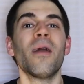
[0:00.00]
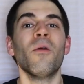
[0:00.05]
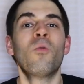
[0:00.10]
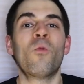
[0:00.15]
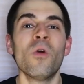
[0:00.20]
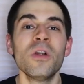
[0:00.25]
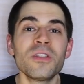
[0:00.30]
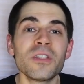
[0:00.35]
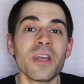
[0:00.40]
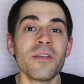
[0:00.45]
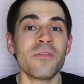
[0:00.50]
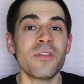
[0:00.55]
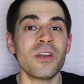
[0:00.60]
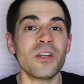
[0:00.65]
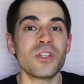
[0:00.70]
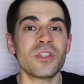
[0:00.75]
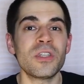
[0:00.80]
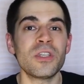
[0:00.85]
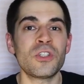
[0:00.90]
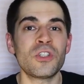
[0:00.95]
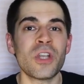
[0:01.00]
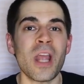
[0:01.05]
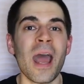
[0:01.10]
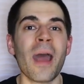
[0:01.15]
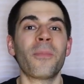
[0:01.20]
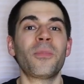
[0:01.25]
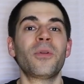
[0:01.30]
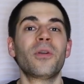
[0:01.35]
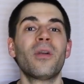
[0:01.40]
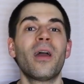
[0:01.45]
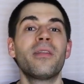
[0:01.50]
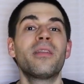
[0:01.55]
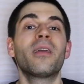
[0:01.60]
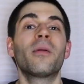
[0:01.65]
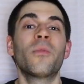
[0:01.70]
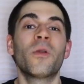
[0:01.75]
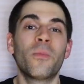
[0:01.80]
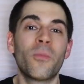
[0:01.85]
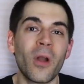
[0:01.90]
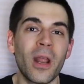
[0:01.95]
Once I finish this chapter, I think
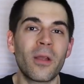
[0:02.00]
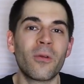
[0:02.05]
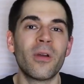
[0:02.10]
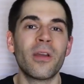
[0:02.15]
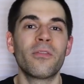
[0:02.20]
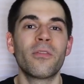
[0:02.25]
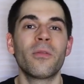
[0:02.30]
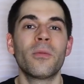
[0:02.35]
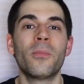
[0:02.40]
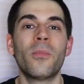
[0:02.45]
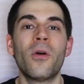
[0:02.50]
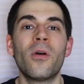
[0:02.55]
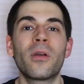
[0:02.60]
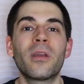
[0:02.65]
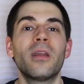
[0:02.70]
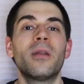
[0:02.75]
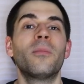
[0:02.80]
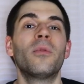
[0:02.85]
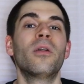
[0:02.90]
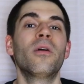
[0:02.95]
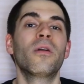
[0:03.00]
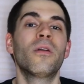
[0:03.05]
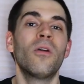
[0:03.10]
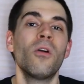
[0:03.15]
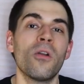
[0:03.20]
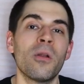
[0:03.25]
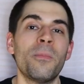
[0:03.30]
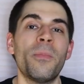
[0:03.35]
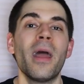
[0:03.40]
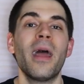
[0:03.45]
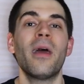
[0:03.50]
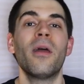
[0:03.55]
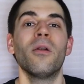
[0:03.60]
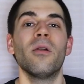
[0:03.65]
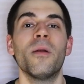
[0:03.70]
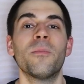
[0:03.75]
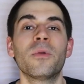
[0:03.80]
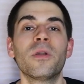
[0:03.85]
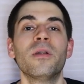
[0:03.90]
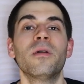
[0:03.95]
I'm going to break away from the book and I'm going to go to bed,
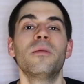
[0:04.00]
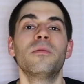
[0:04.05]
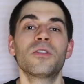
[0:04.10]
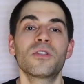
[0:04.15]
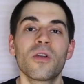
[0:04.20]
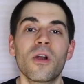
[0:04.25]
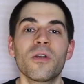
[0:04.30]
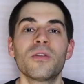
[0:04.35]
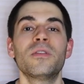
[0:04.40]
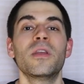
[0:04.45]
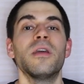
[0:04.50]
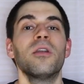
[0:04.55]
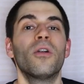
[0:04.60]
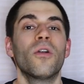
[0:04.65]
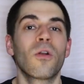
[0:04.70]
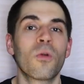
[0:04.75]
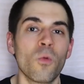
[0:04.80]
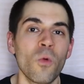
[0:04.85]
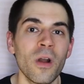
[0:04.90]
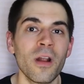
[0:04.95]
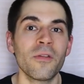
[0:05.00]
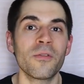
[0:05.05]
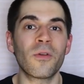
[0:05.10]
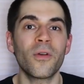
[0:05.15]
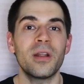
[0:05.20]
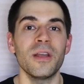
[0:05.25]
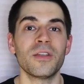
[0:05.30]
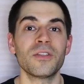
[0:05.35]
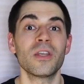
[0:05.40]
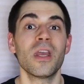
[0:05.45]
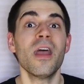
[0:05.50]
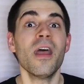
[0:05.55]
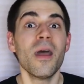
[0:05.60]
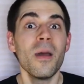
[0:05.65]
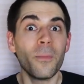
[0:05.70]
or I'm going to start dinner, or whatever it is.